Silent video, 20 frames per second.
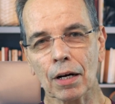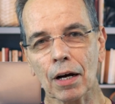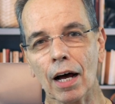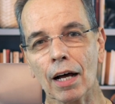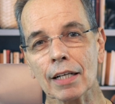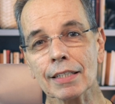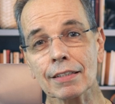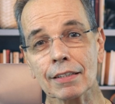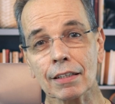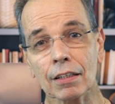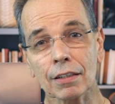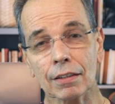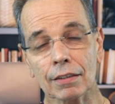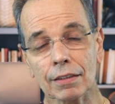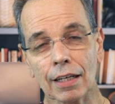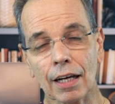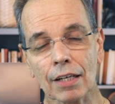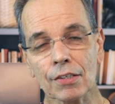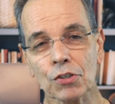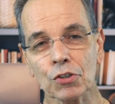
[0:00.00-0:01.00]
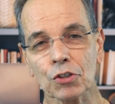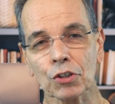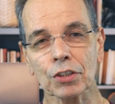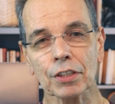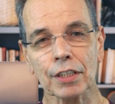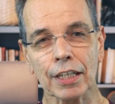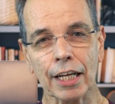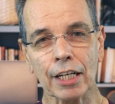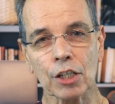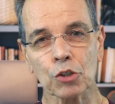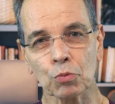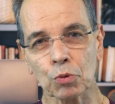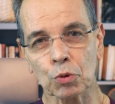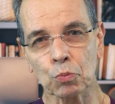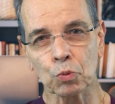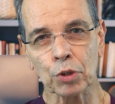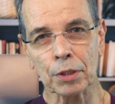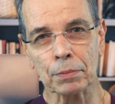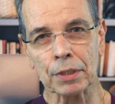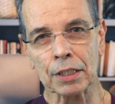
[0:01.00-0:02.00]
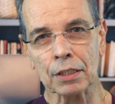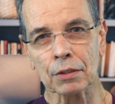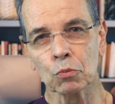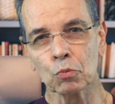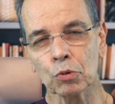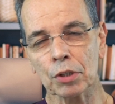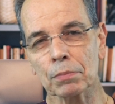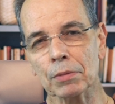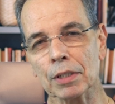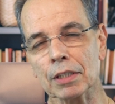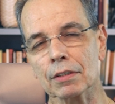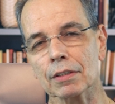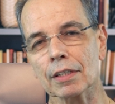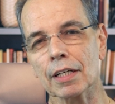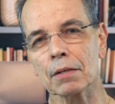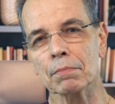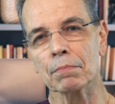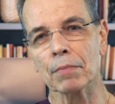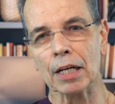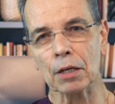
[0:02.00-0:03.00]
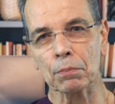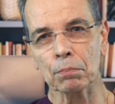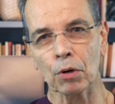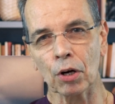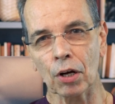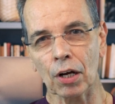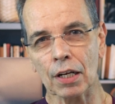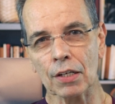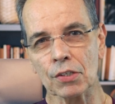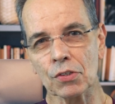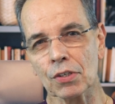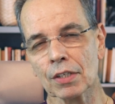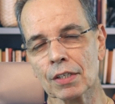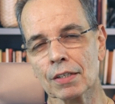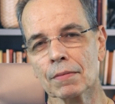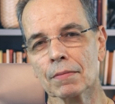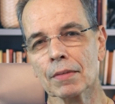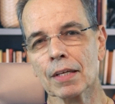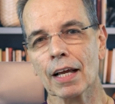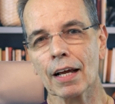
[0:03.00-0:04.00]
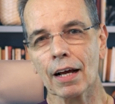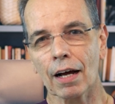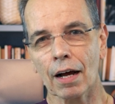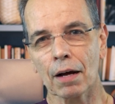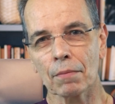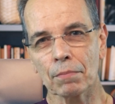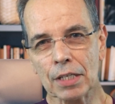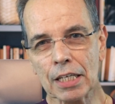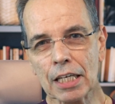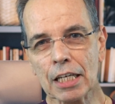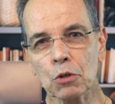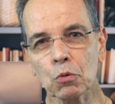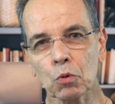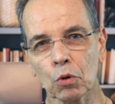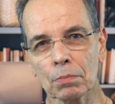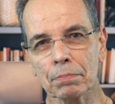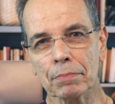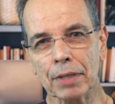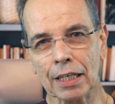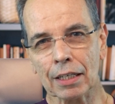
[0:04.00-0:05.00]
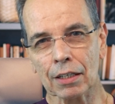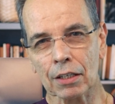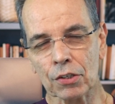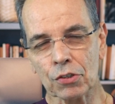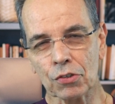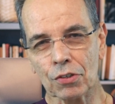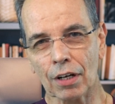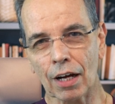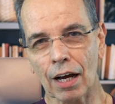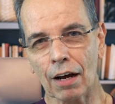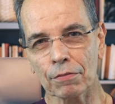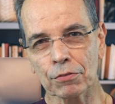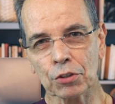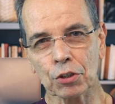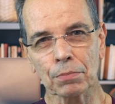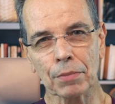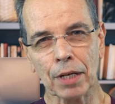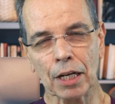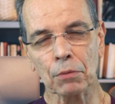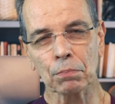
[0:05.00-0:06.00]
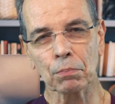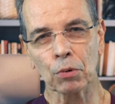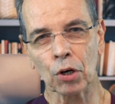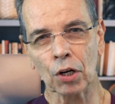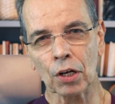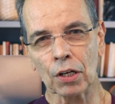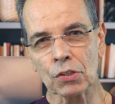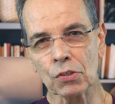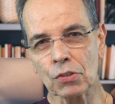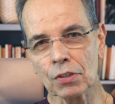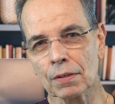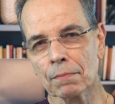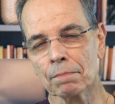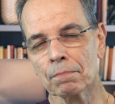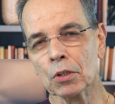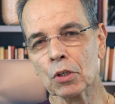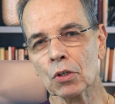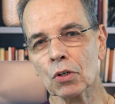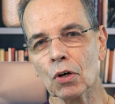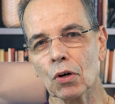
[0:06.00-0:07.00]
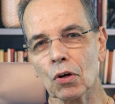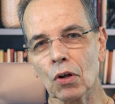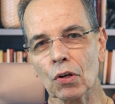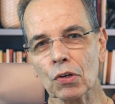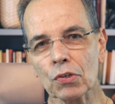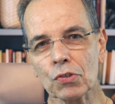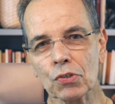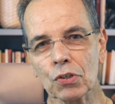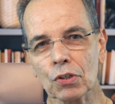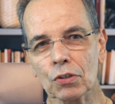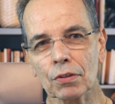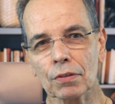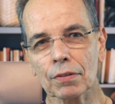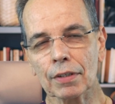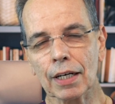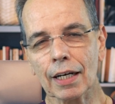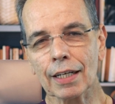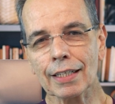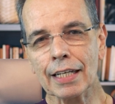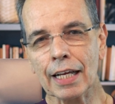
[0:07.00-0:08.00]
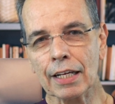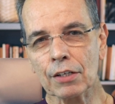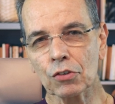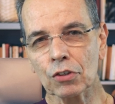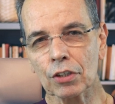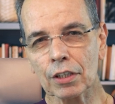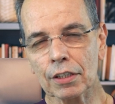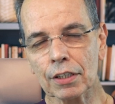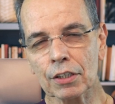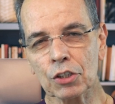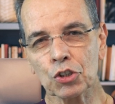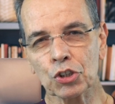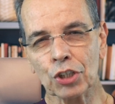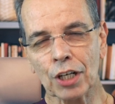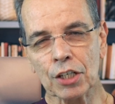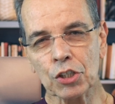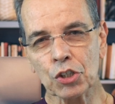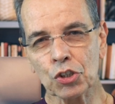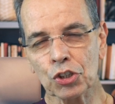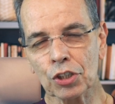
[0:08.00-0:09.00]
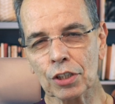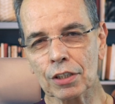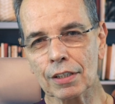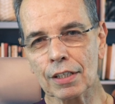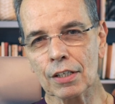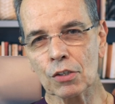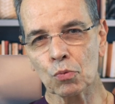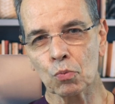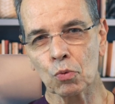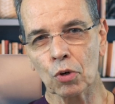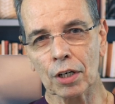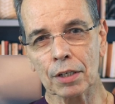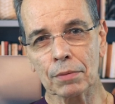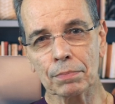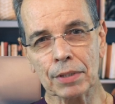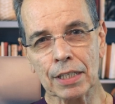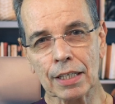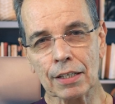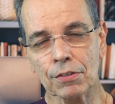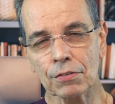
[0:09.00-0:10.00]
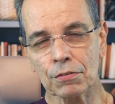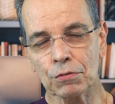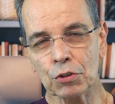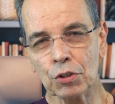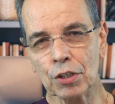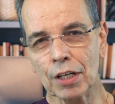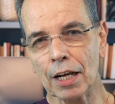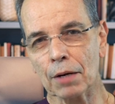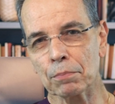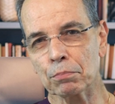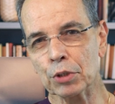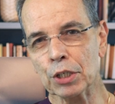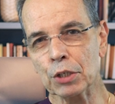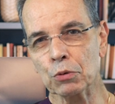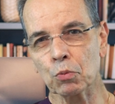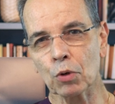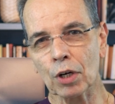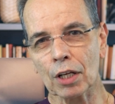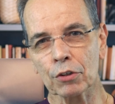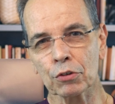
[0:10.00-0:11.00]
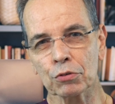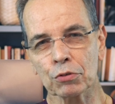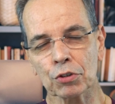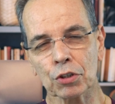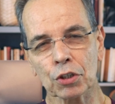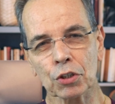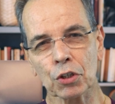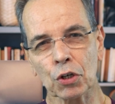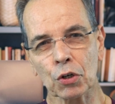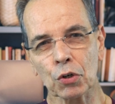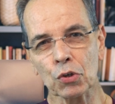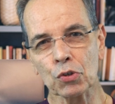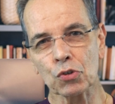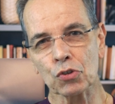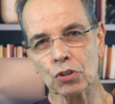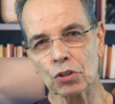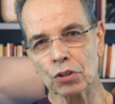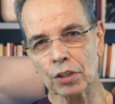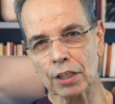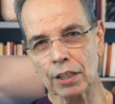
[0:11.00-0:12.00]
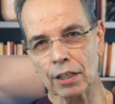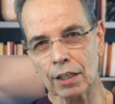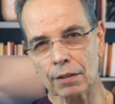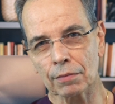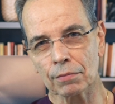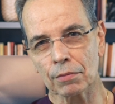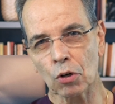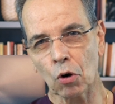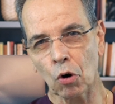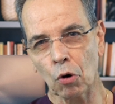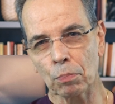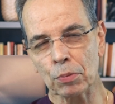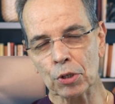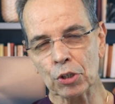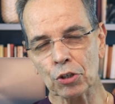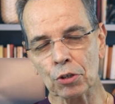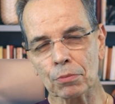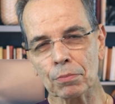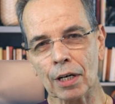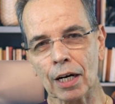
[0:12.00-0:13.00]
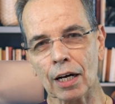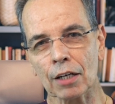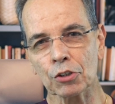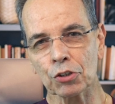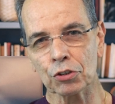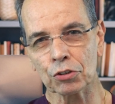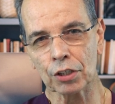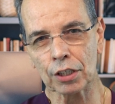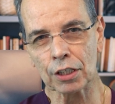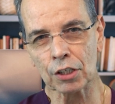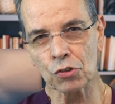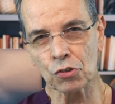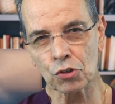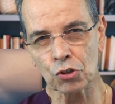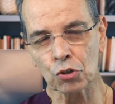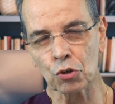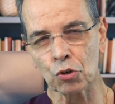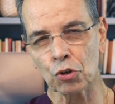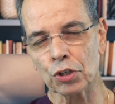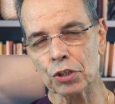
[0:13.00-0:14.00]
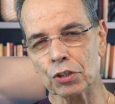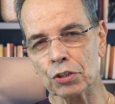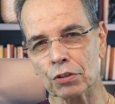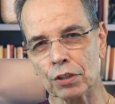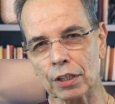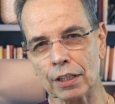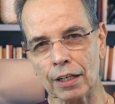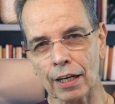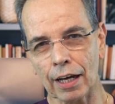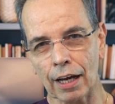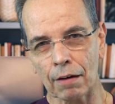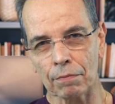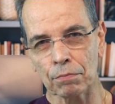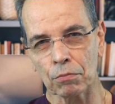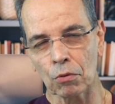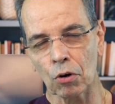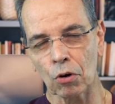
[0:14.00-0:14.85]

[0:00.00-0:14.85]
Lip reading: until a certain age with women. Women in menopause equal males after menopause. Also, nasal congestion is one, because if you can't breathe well through your nose, you're going to open your mouth, you're going to snore, you're going to have